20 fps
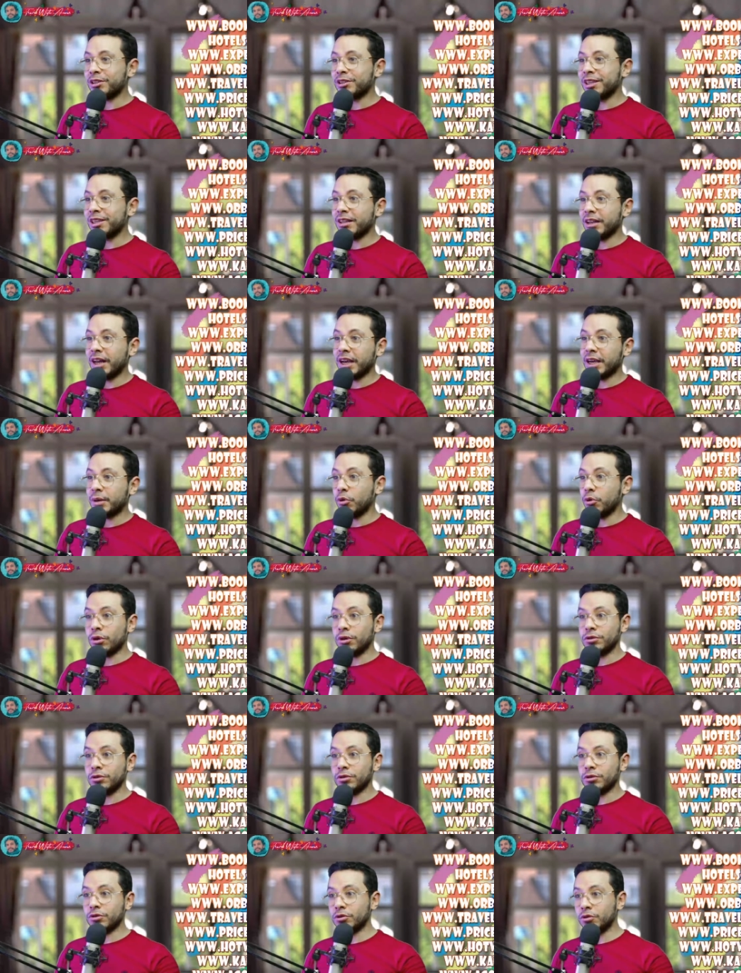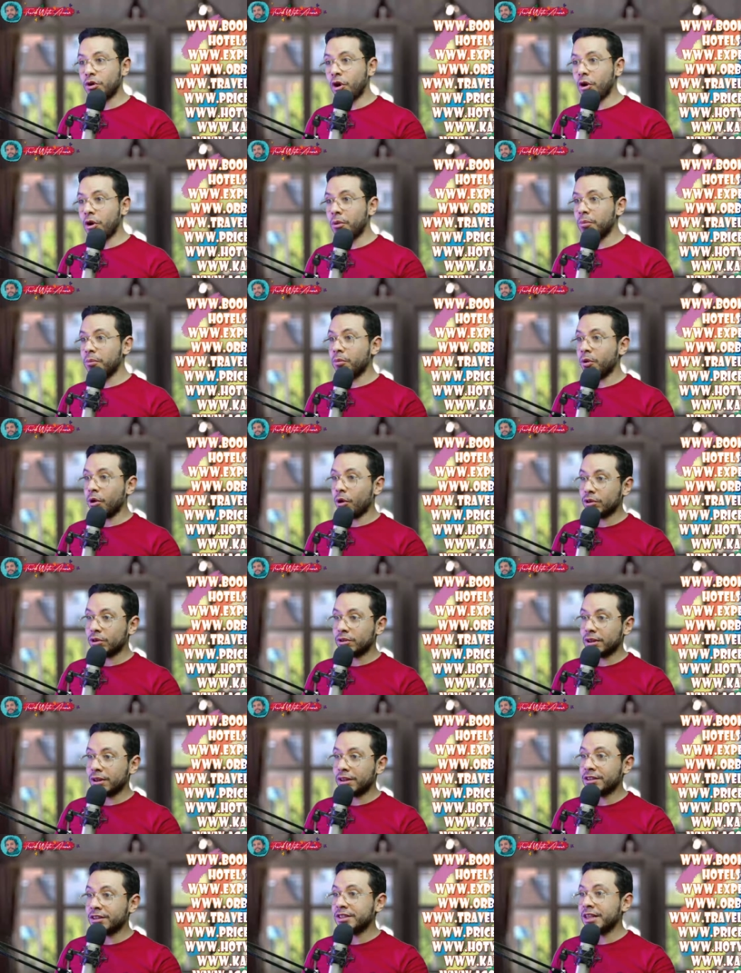like booking.com,
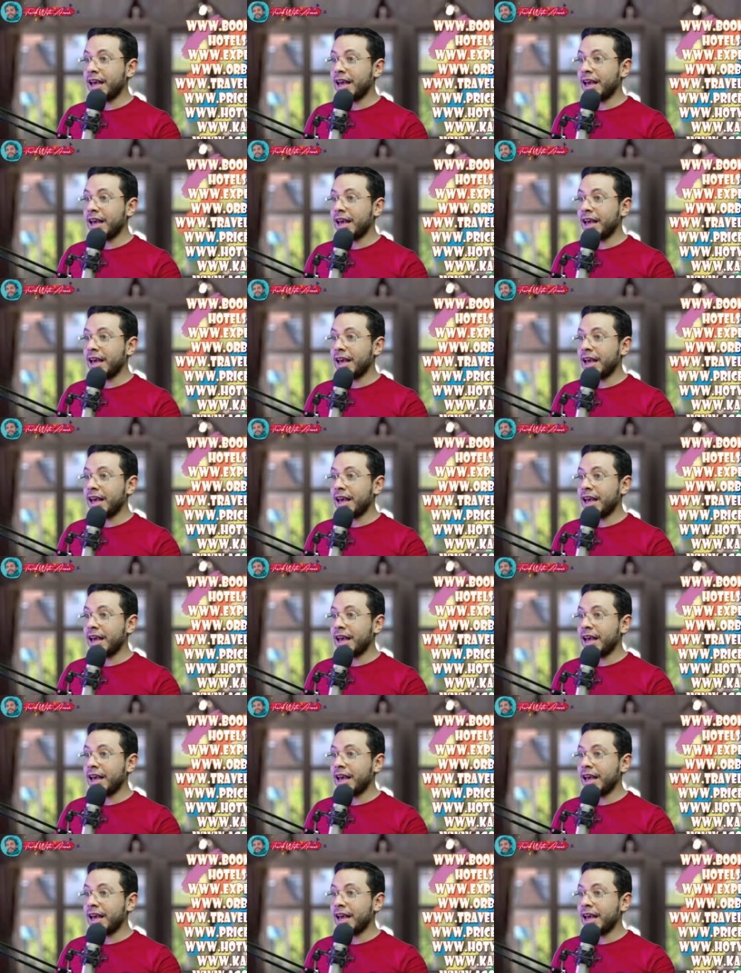hotels,